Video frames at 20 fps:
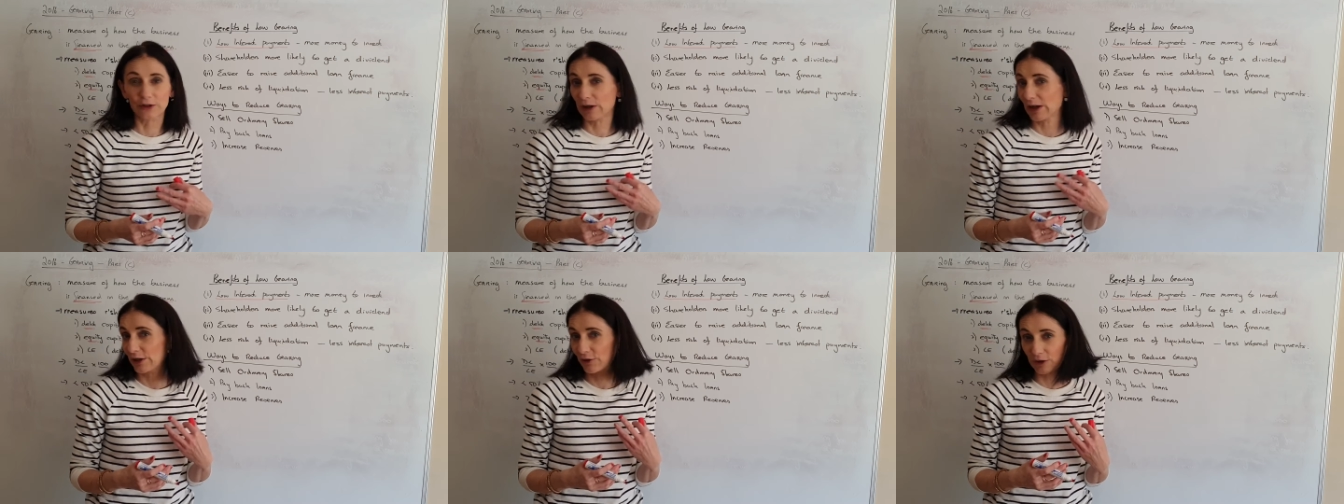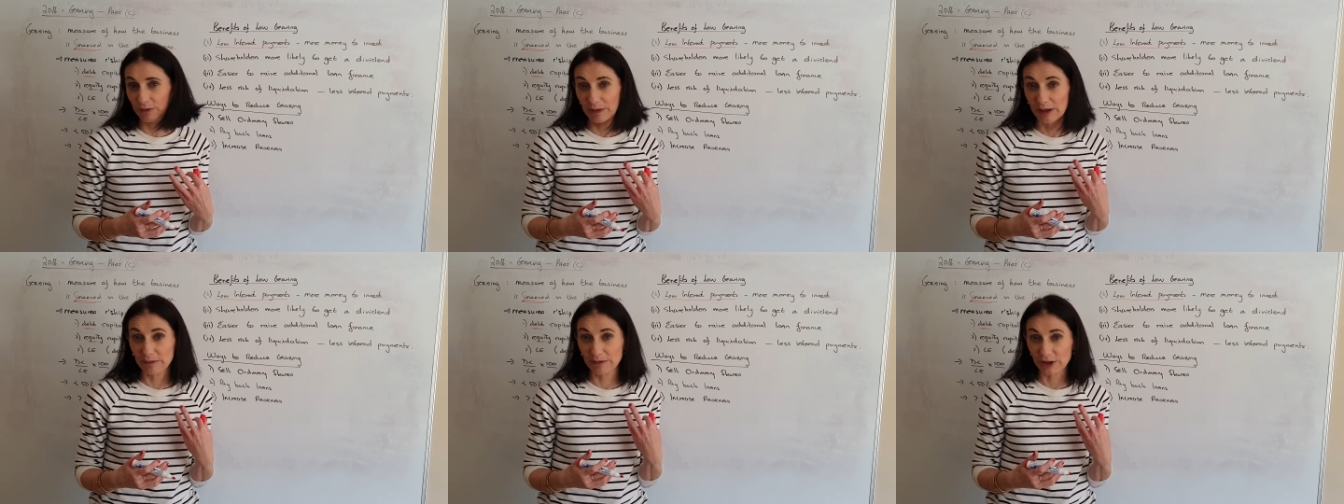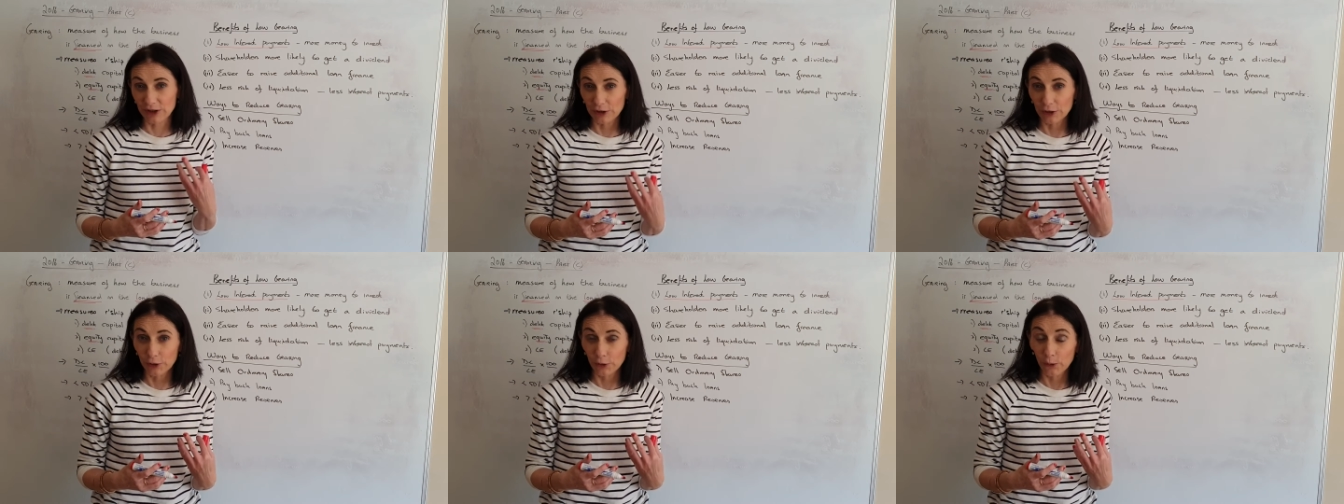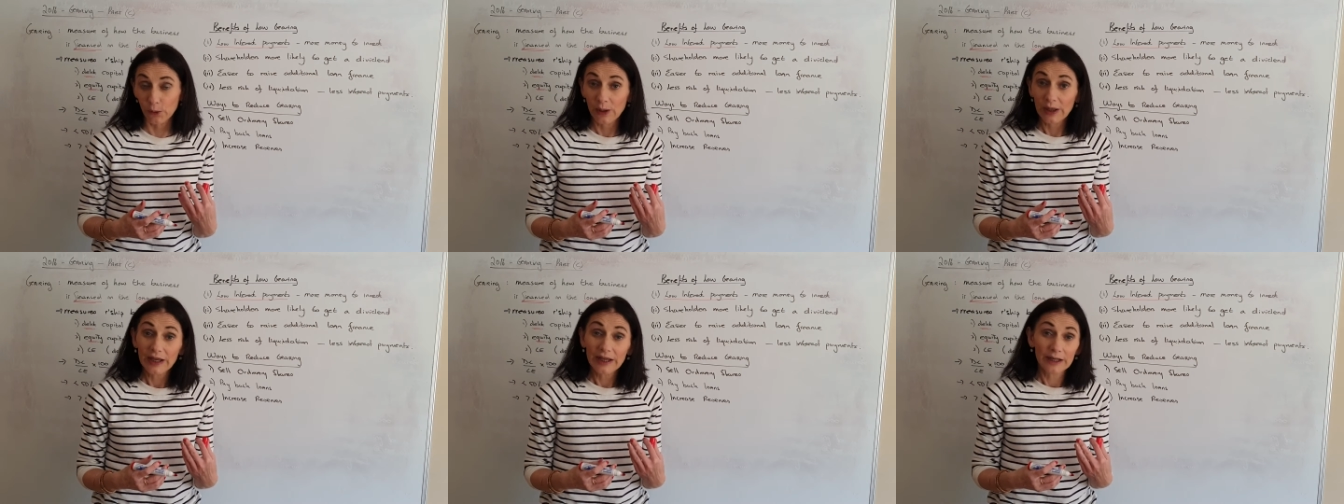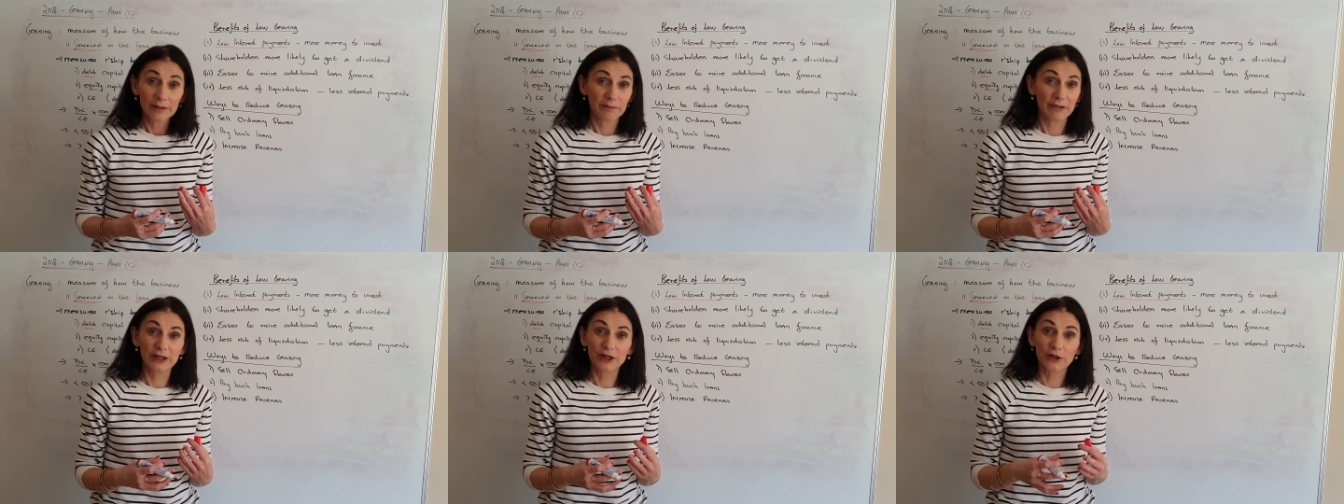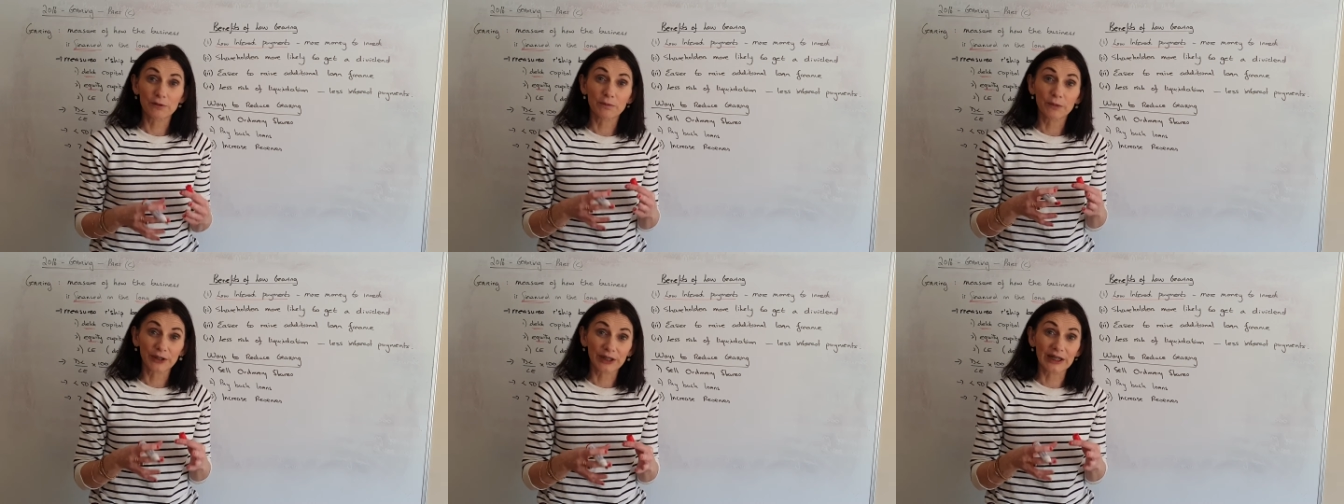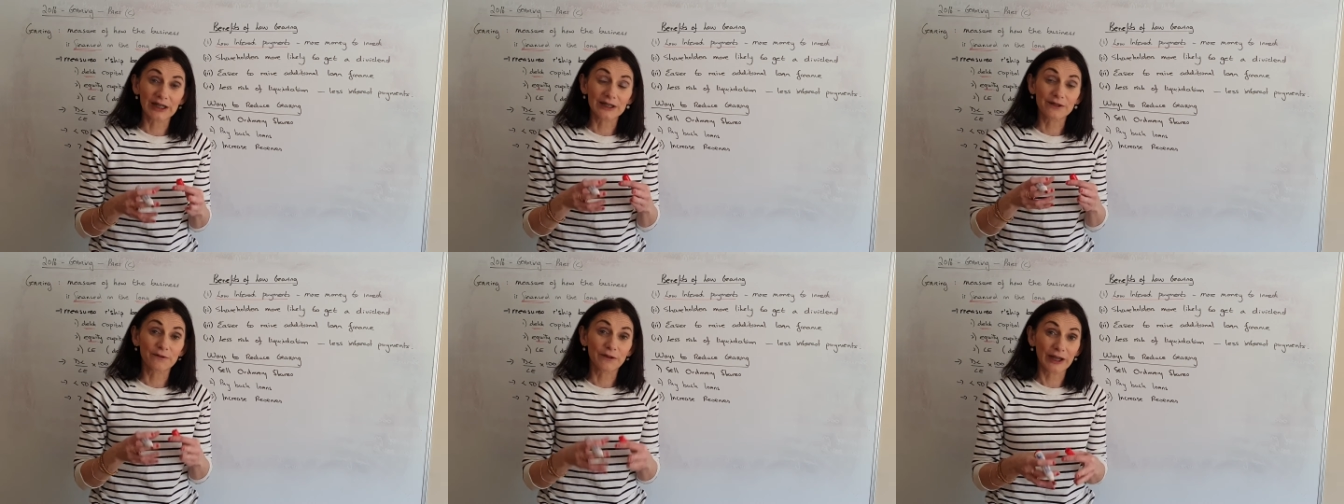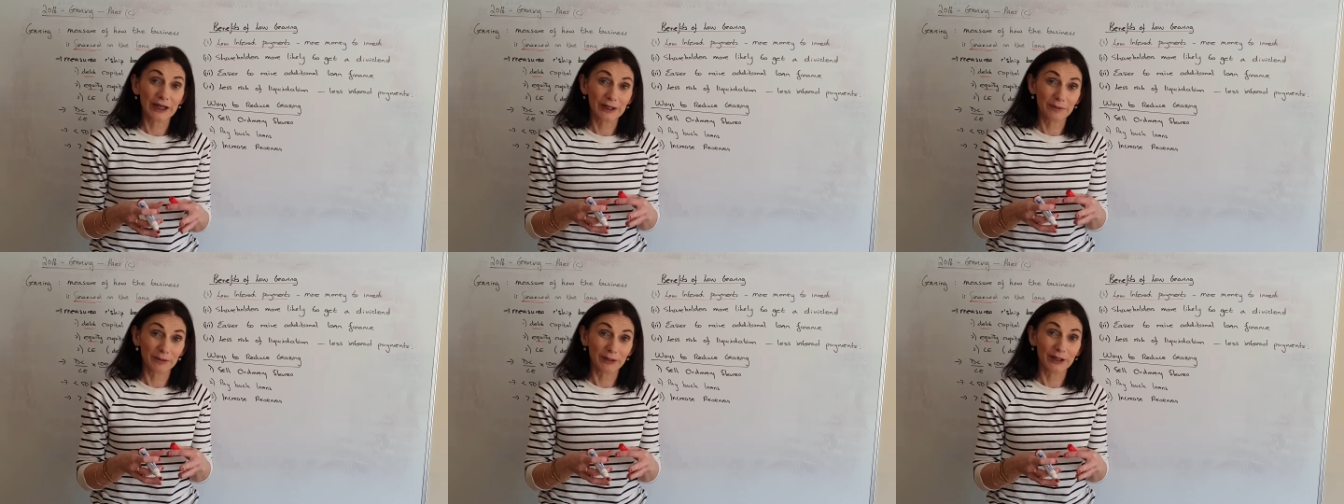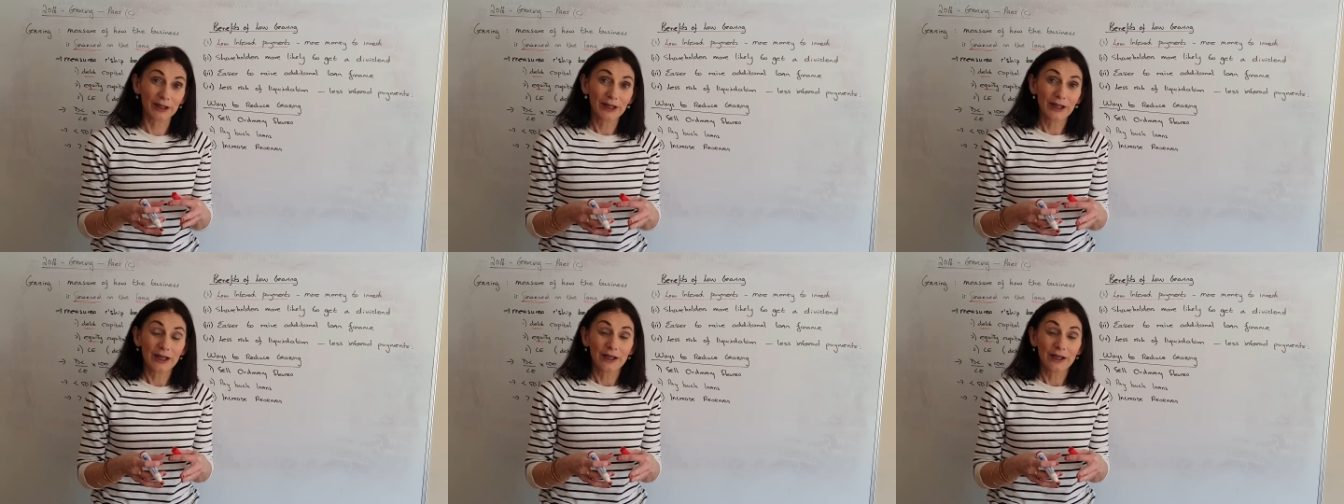the interest payments are low, it means your money is available